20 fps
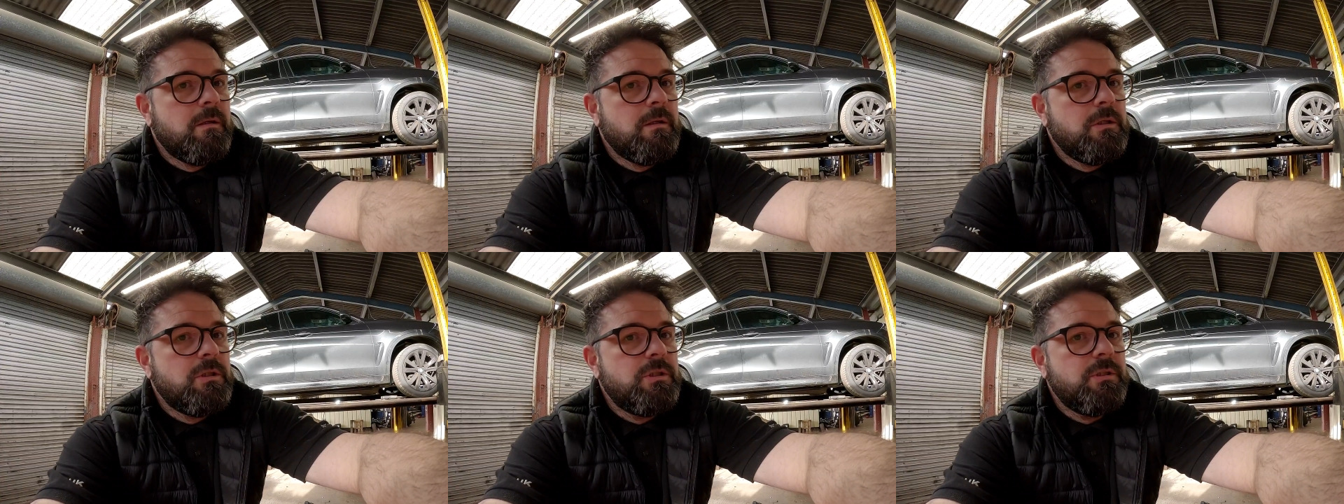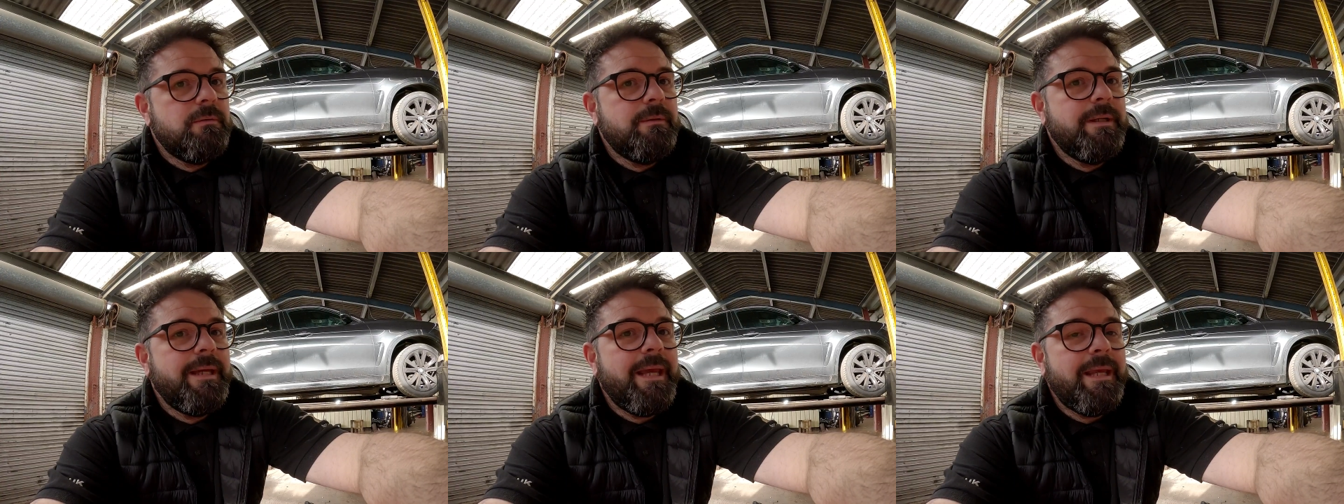
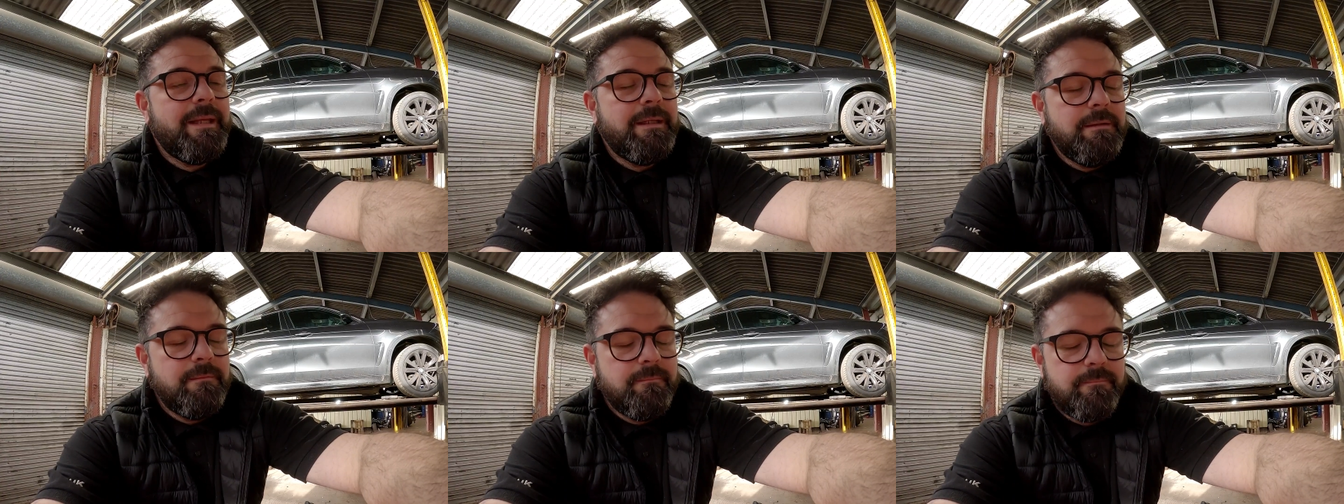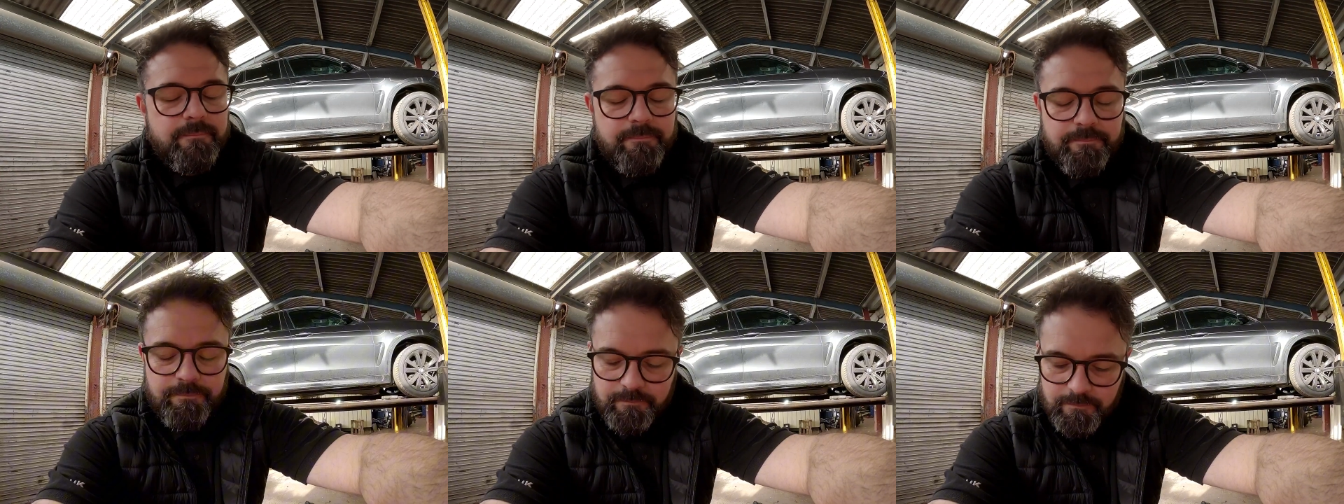So again,
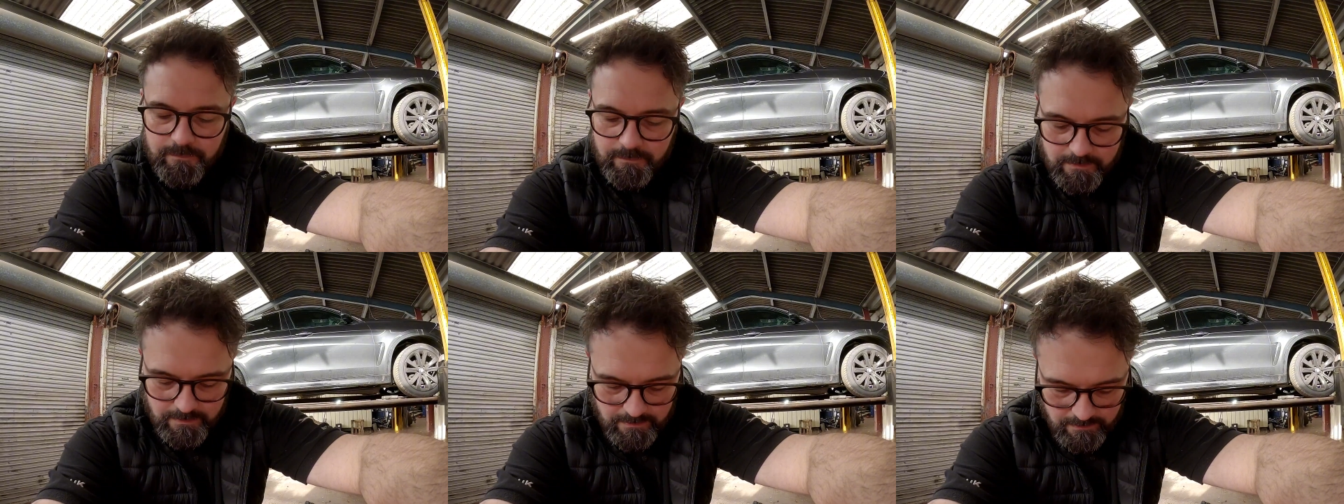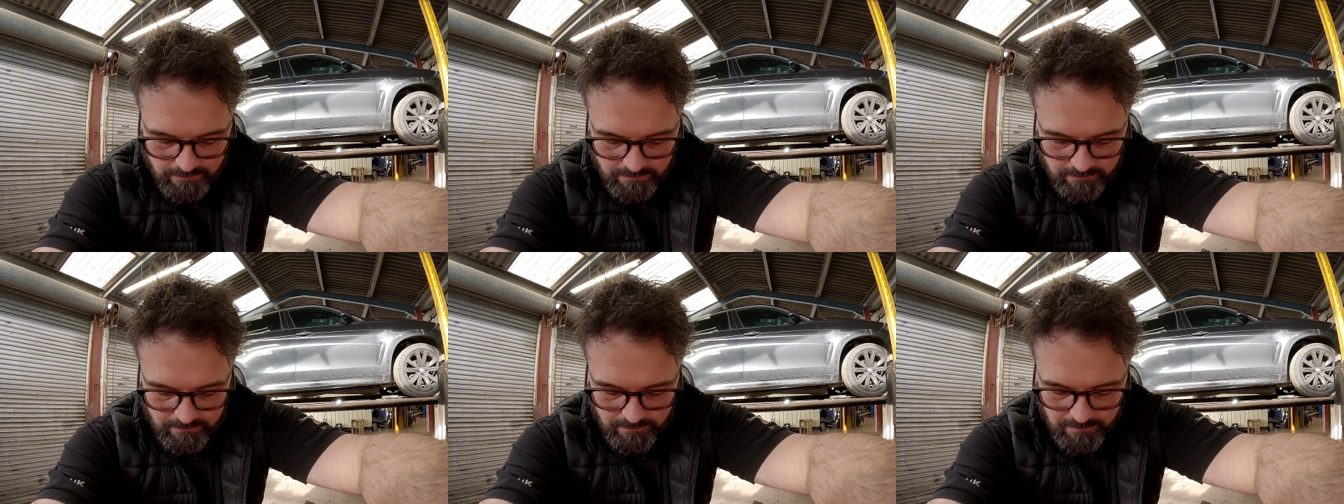
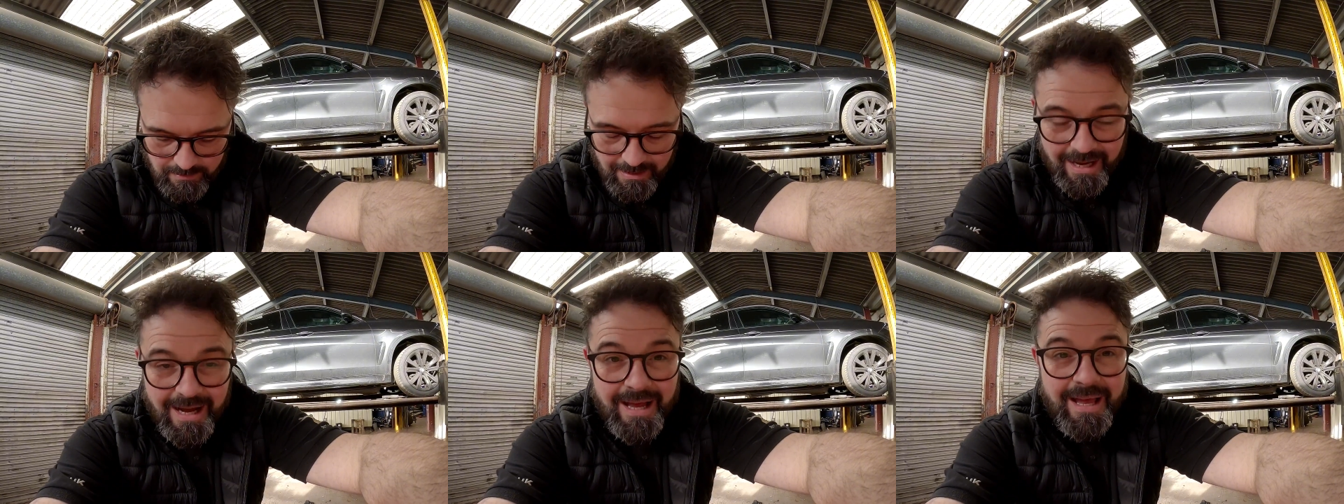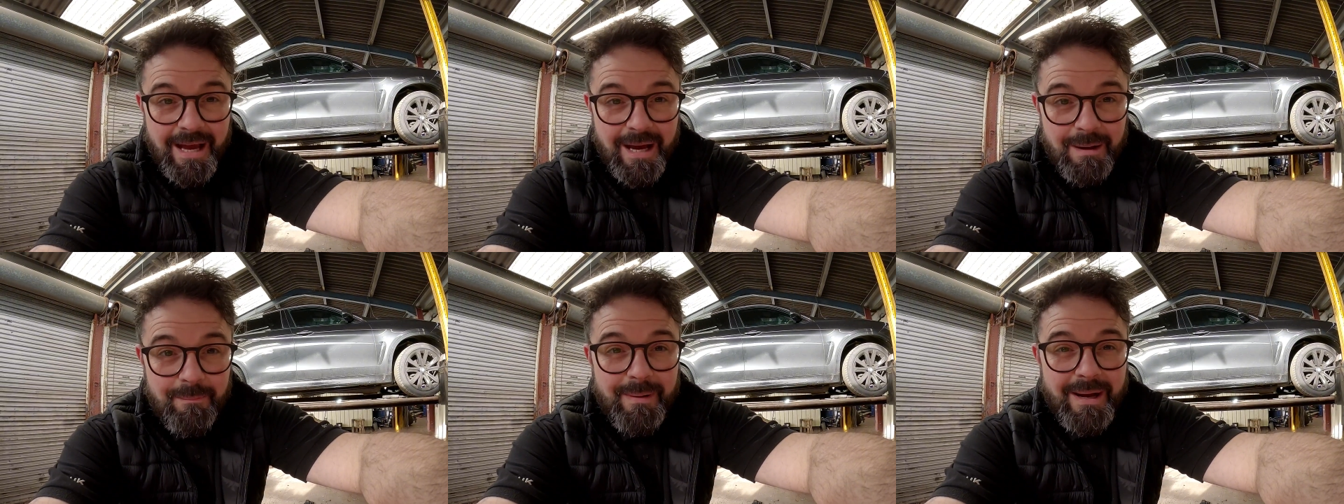I
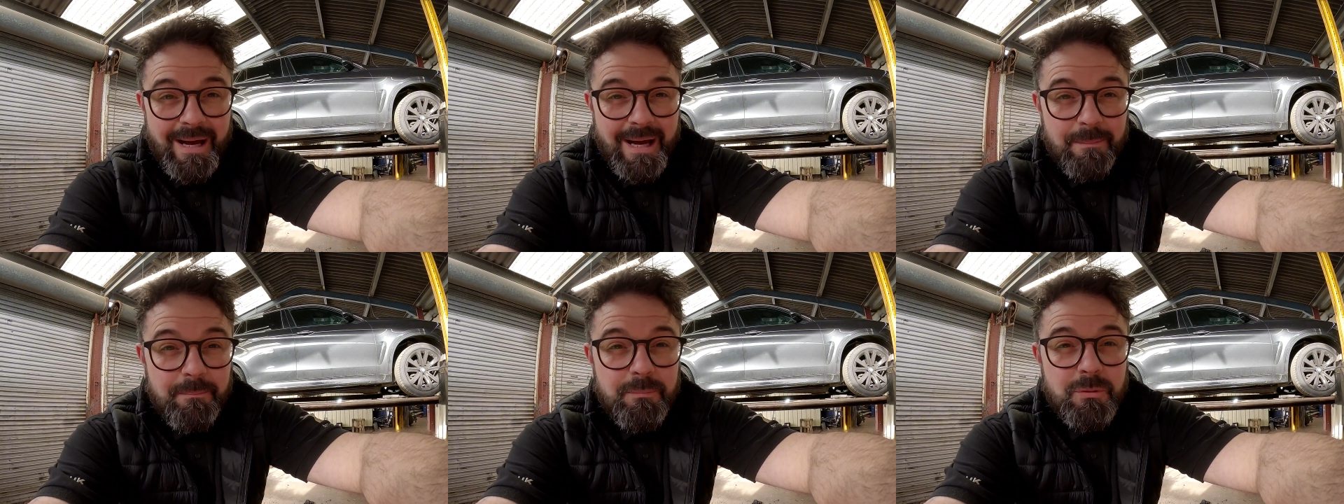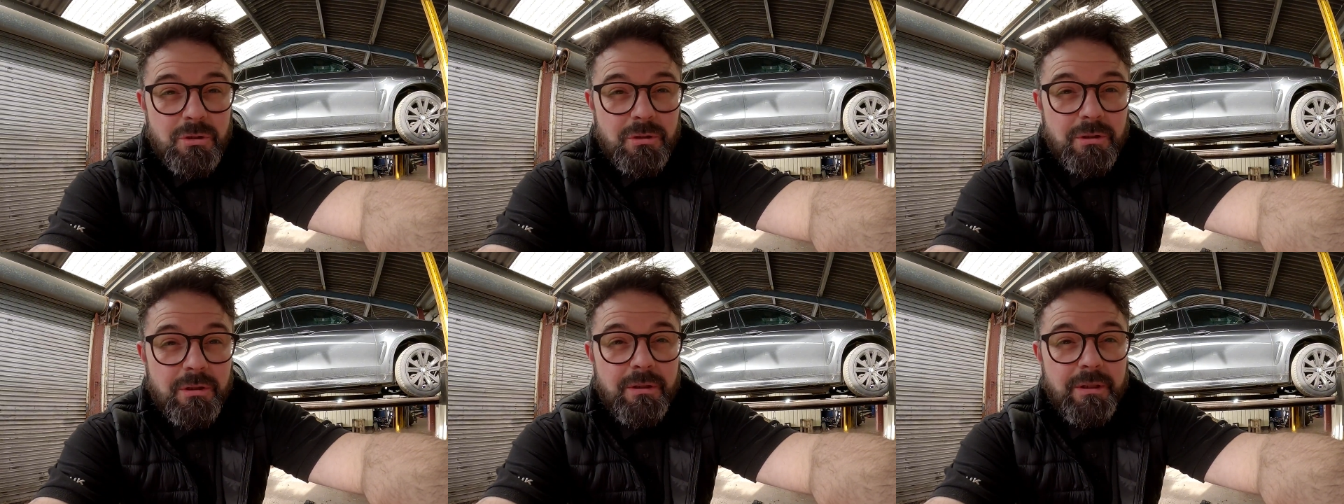am
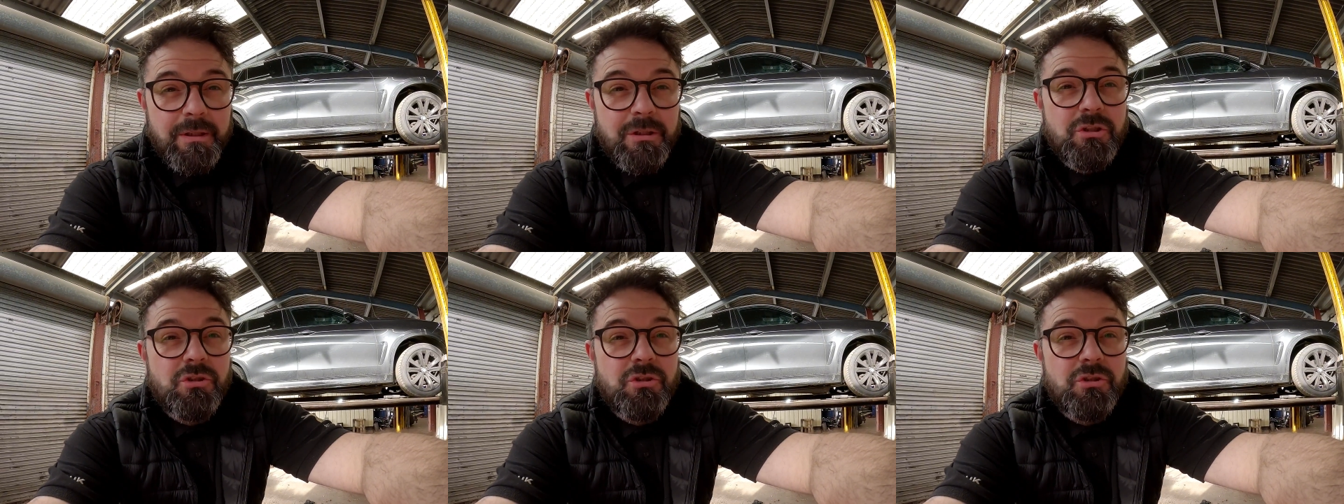absolutely